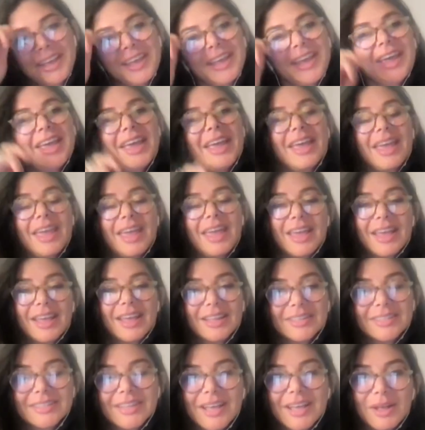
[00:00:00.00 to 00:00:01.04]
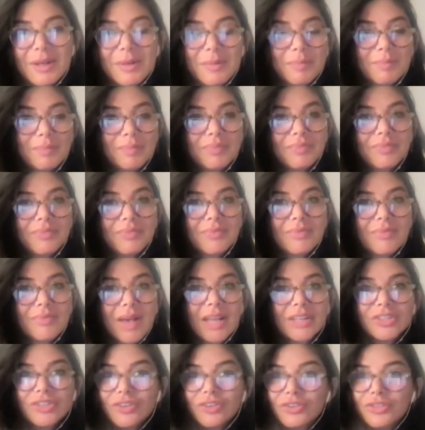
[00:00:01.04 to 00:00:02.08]
yep. and um,
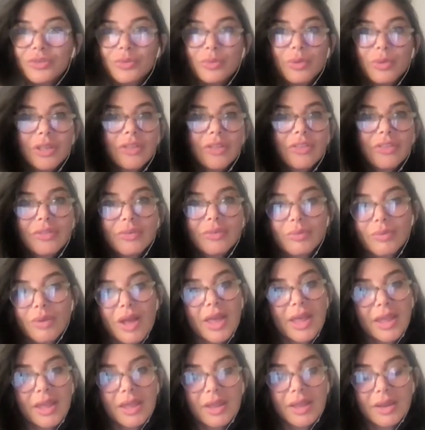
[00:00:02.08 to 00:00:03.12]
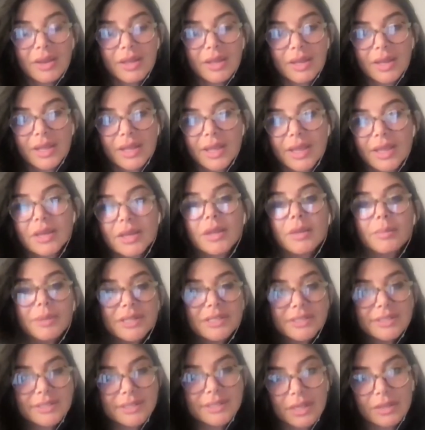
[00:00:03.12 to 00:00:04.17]
I turn the wheel to the right and I end up
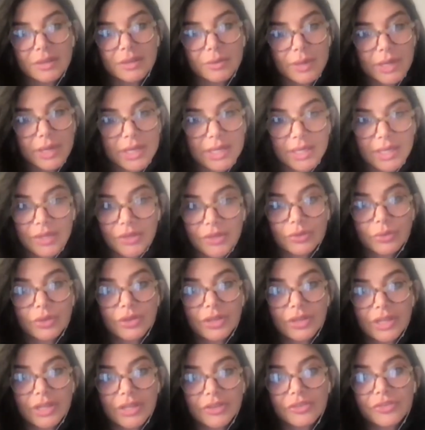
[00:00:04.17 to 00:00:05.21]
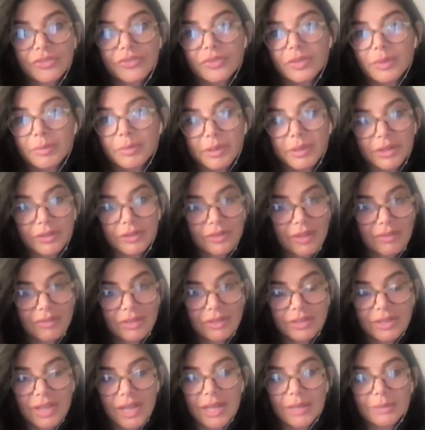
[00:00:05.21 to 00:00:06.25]
accelerating into a ditch, flipping
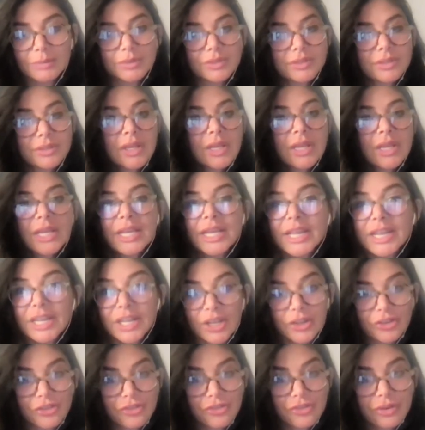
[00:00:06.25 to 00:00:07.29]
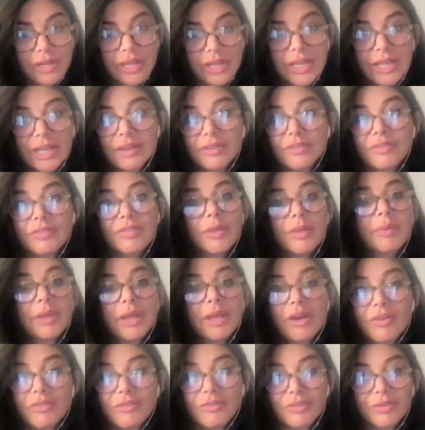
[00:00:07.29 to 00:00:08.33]
seven times hitting a tree and
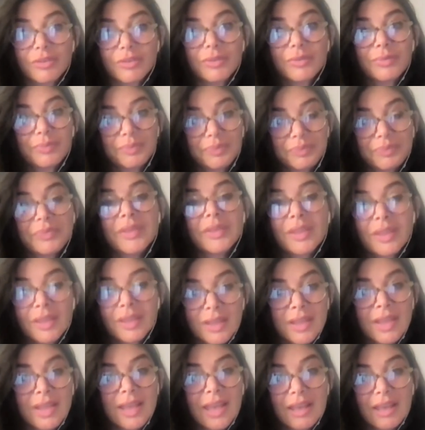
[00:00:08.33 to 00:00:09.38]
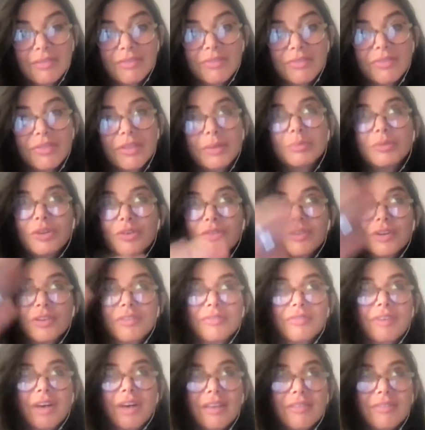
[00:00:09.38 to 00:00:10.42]
flipping over and flipped over a
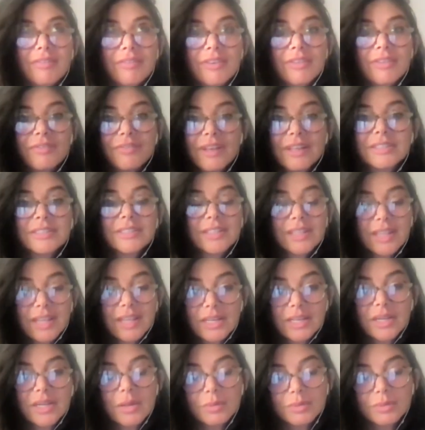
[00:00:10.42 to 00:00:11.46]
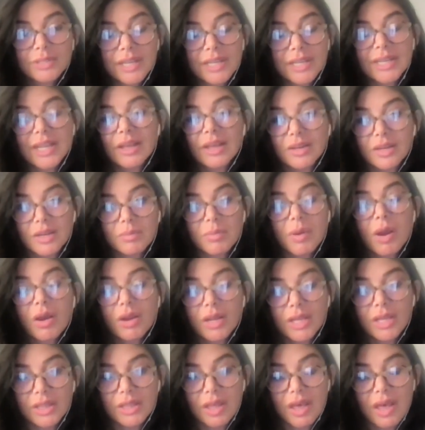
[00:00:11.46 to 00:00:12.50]
five foot fence and landed upside down in a
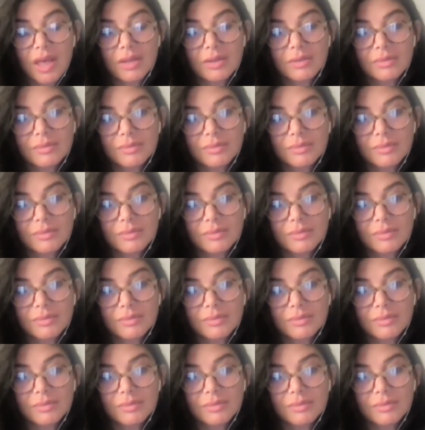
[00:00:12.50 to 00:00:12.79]
parking lot.